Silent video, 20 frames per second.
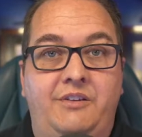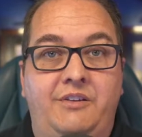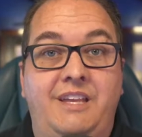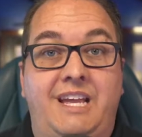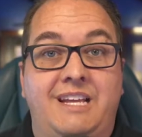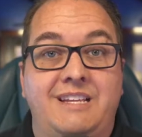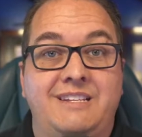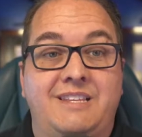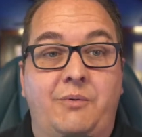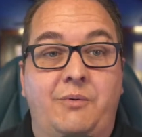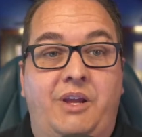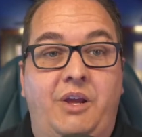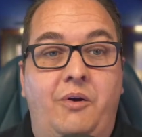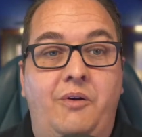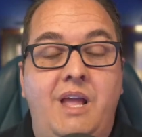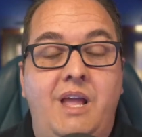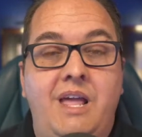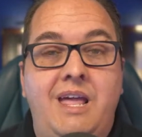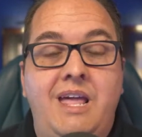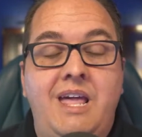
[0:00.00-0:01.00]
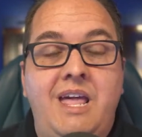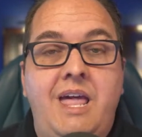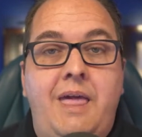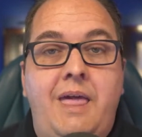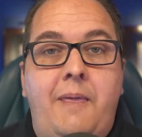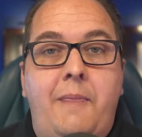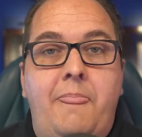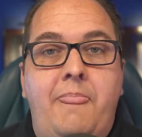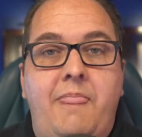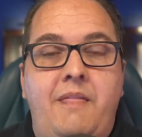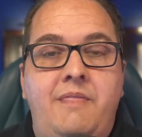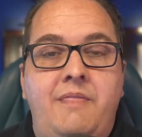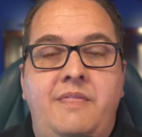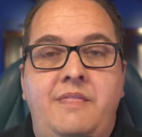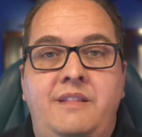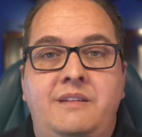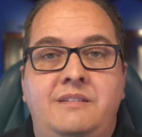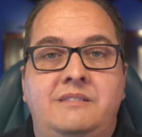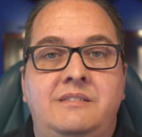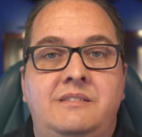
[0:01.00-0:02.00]
Yes, there we go.
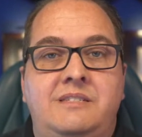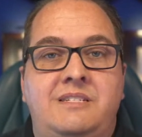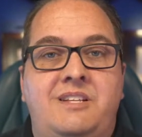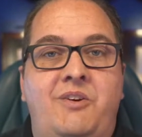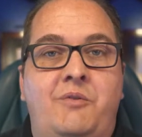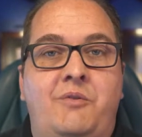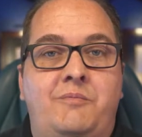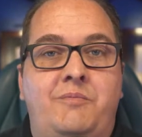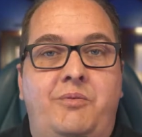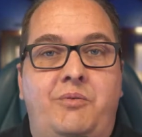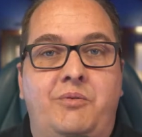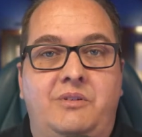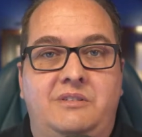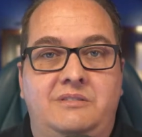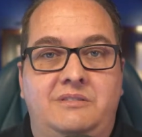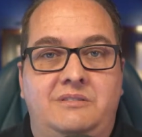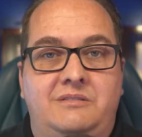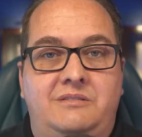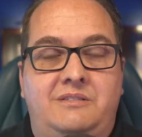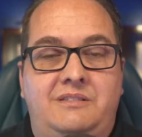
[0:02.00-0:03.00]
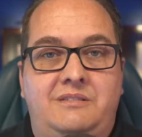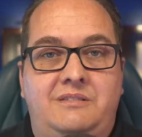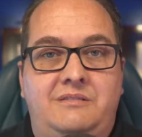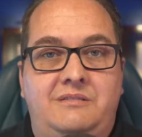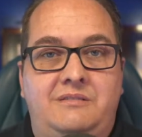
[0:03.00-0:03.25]
This is so important.